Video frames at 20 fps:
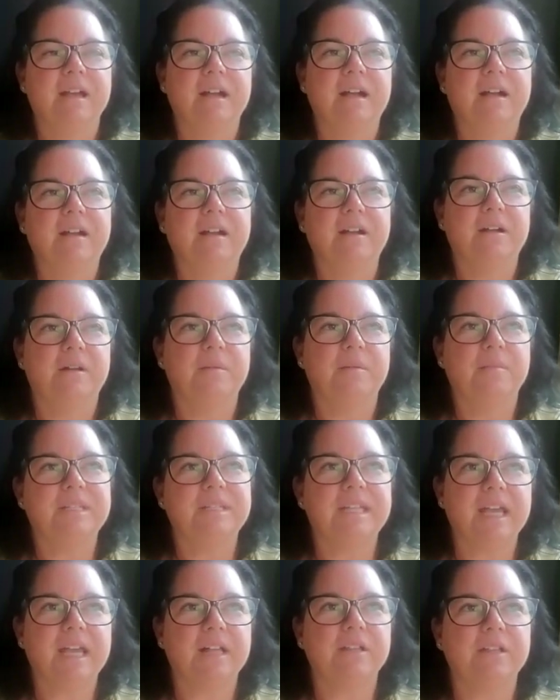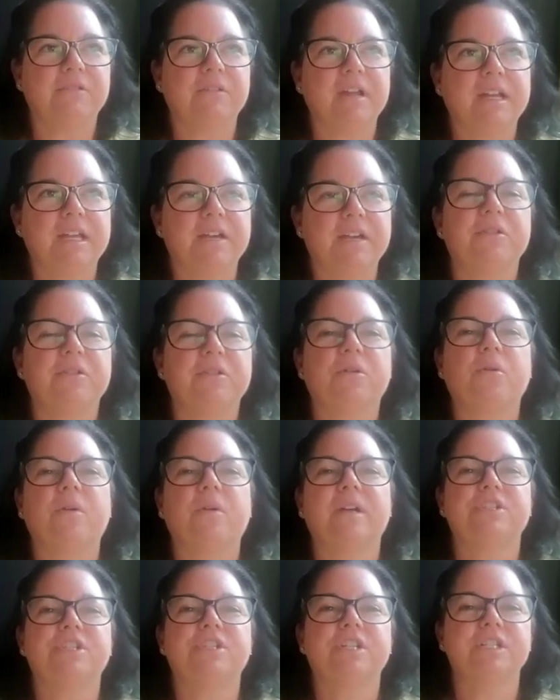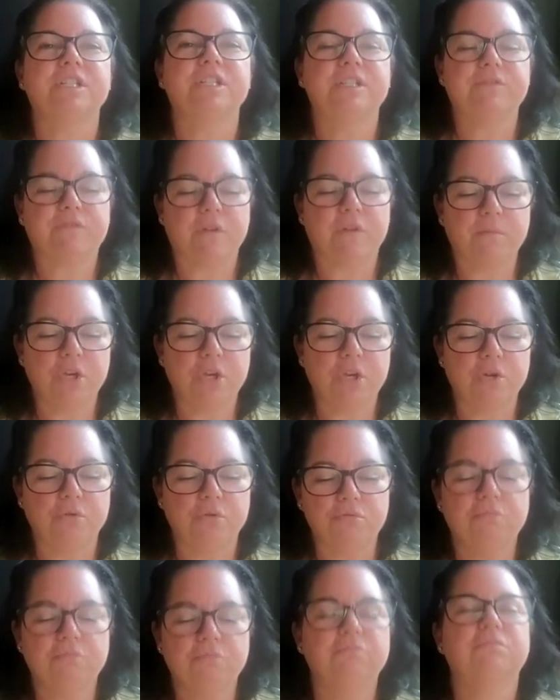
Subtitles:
Taylor, any other questions from you?